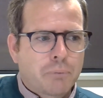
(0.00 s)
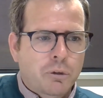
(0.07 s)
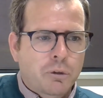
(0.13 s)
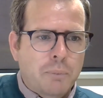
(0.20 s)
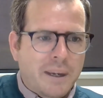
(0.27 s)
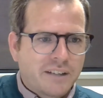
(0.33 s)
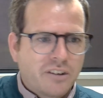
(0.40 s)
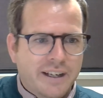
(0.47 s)

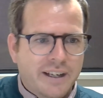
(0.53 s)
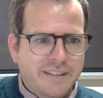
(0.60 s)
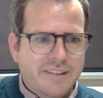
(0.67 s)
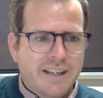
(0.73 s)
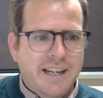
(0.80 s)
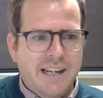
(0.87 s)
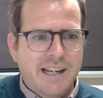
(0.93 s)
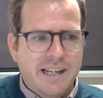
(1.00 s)
prospect
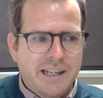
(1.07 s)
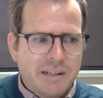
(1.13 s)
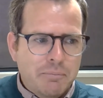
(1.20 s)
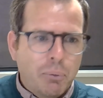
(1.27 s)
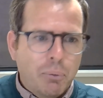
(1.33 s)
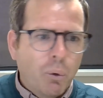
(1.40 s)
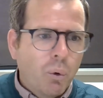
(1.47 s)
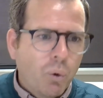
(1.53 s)
ID,
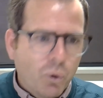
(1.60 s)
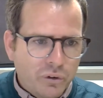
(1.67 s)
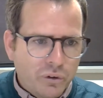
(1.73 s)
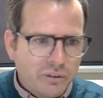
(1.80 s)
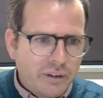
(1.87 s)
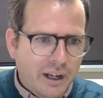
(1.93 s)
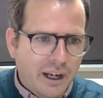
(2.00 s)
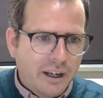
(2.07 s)
board,
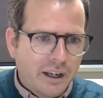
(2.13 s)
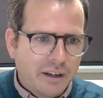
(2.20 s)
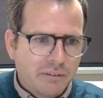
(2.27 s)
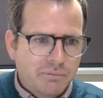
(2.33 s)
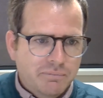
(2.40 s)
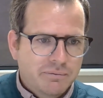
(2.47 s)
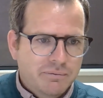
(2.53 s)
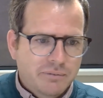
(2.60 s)

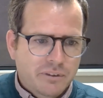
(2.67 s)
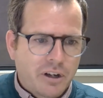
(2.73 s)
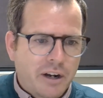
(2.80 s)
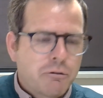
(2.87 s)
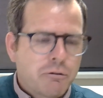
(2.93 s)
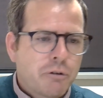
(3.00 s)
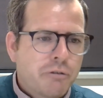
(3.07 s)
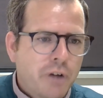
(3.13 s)
um, kind
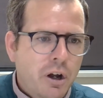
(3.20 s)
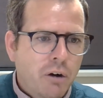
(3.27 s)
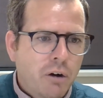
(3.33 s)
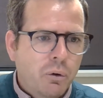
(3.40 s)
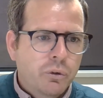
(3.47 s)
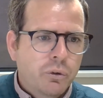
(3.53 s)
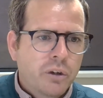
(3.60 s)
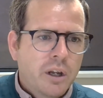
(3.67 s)
of
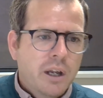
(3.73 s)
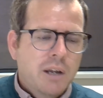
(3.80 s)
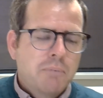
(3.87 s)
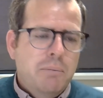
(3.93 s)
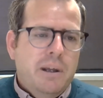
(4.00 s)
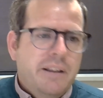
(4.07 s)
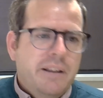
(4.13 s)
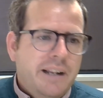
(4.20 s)
referrals.
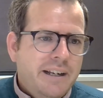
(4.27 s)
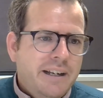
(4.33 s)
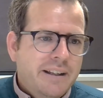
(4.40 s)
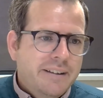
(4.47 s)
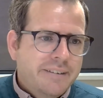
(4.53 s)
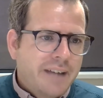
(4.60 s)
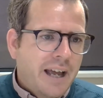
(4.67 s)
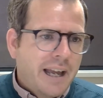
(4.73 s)
But at the end of
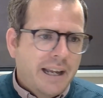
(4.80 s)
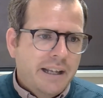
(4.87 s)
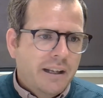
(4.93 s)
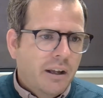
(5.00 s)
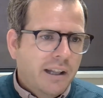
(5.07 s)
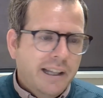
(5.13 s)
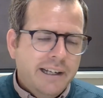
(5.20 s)
the day,